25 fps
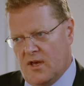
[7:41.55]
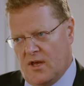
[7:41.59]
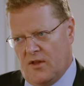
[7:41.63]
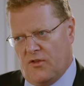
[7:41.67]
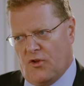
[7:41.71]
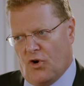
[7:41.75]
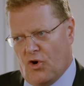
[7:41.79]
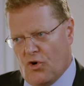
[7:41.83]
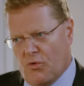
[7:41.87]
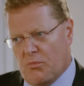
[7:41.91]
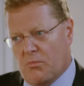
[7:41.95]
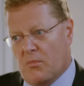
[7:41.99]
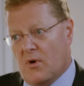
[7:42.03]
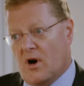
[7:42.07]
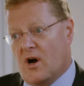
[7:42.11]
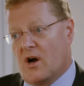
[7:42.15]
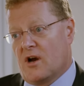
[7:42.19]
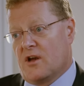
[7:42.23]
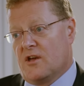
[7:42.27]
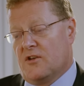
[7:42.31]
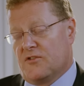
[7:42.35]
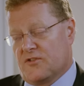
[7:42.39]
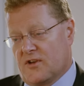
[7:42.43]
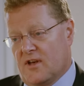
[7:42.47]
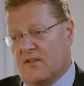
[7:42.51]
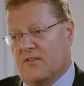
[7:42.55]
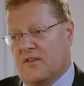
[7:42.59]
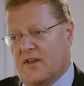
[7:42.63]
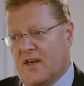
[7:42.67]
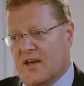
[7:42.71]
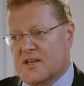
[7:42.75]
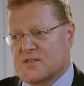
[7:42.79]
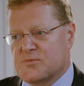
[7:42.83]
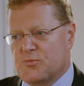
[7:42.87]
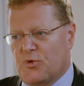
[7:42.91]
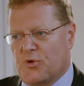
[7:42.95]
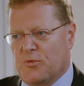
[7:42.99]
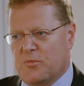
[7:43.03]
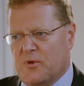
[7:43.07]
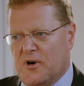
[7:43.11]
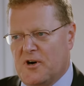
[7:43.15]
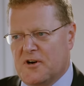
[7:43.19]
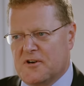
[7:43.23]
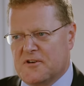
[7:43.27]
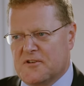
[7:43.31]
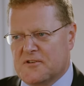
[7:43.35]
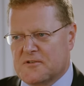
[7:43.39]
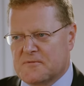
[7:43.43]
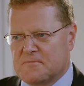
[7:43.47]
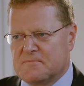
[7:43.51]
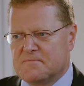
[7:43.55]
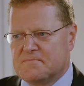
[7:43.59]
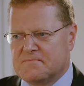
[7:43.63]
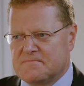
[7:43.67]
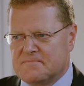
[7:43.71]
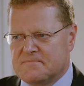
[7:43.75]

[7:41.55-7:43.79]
in the home market and the export market.